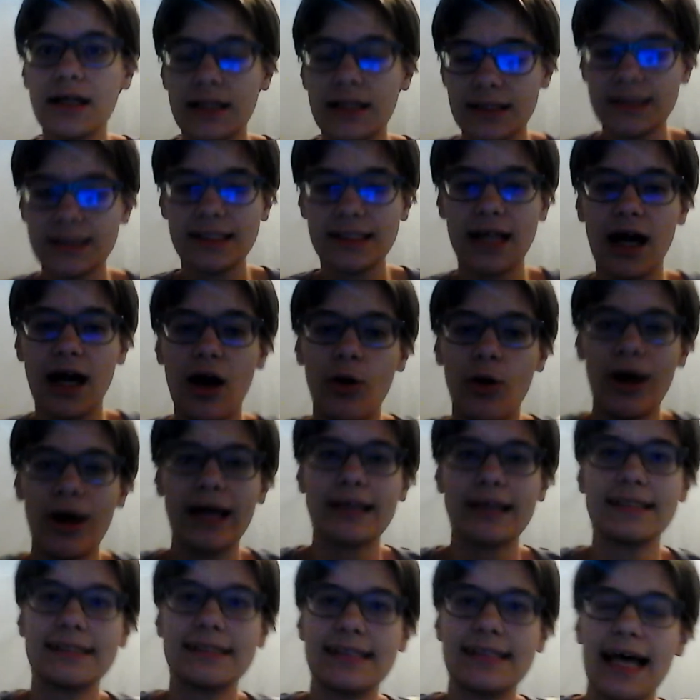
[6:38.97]

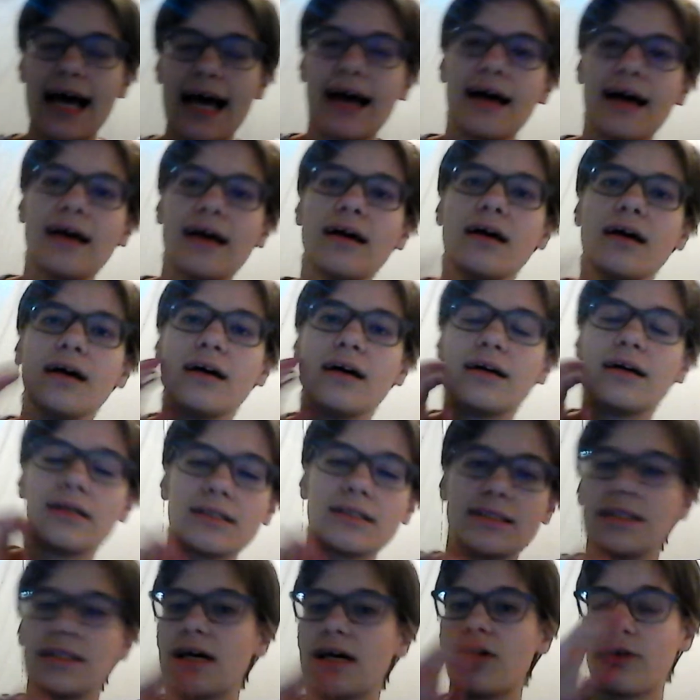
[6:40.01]

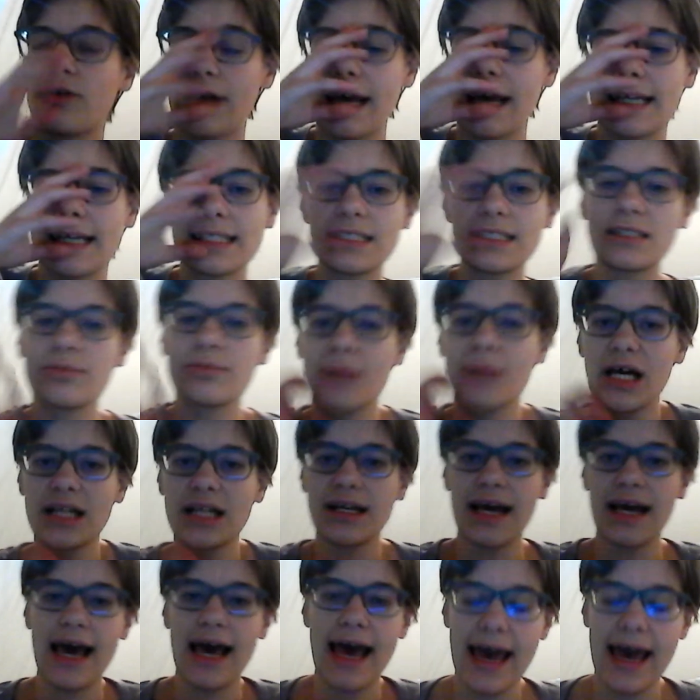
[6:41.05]
So, next
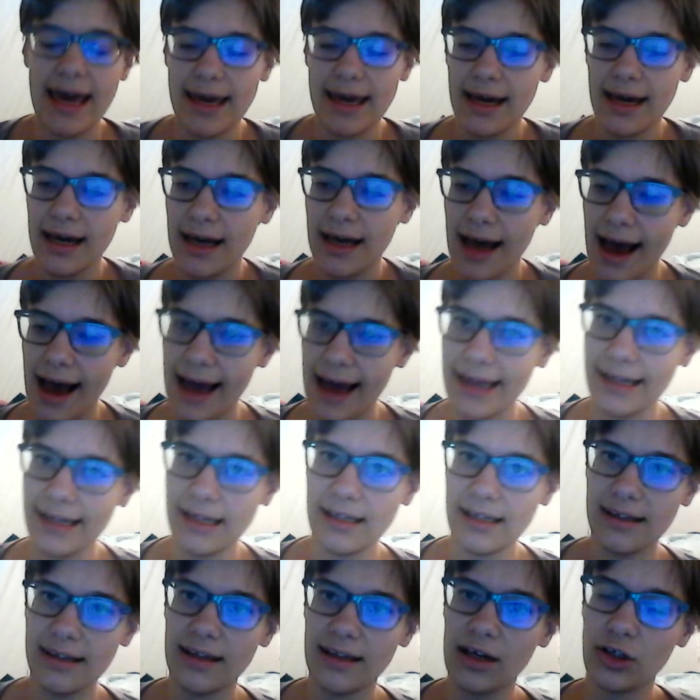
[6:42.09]
Monday, I
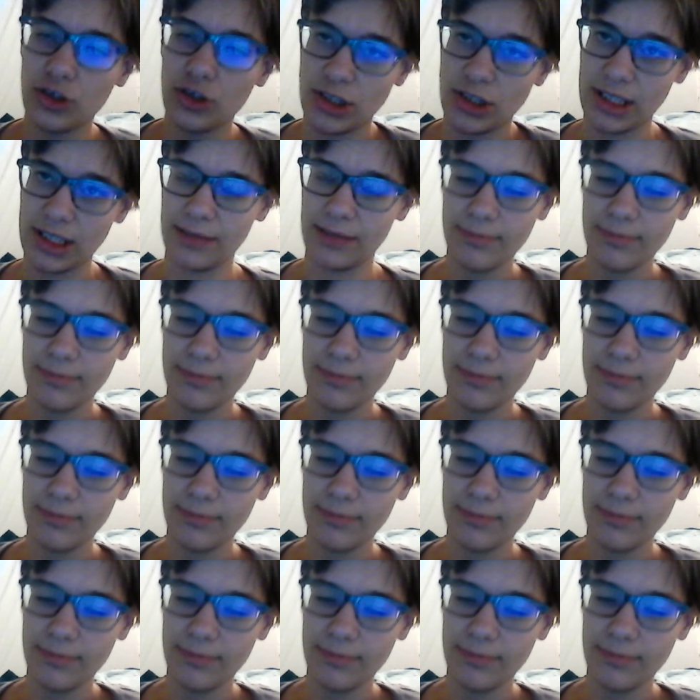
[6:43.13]
need those,